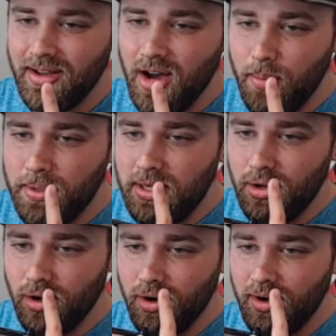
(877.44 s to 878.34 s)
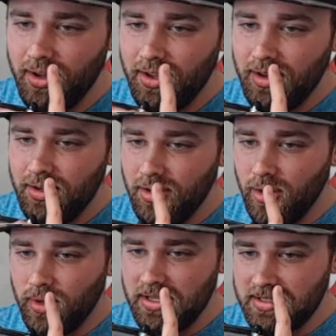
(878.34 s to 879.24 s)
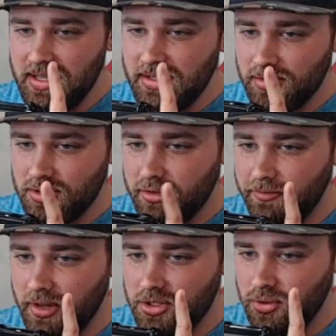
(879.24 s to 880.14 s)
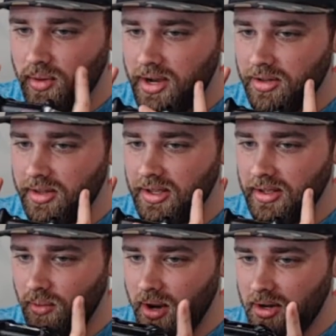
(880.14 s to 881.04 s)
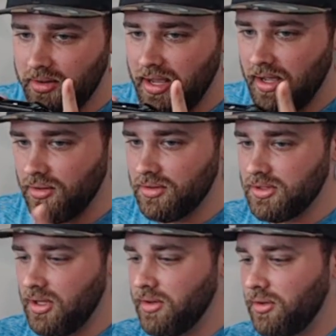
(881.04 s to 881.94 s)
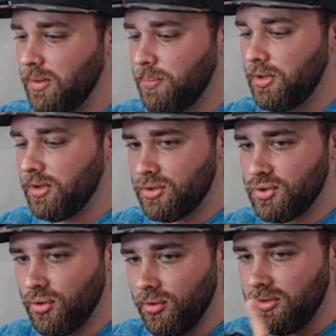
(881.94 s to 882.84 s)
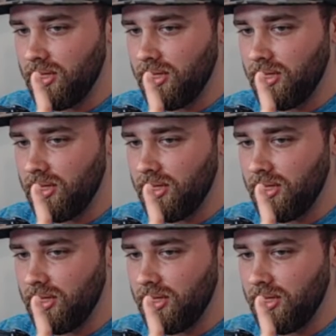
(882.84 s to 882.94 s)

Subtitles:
up here, you know, whereas these are just flush right on the handles on the grip of your controller.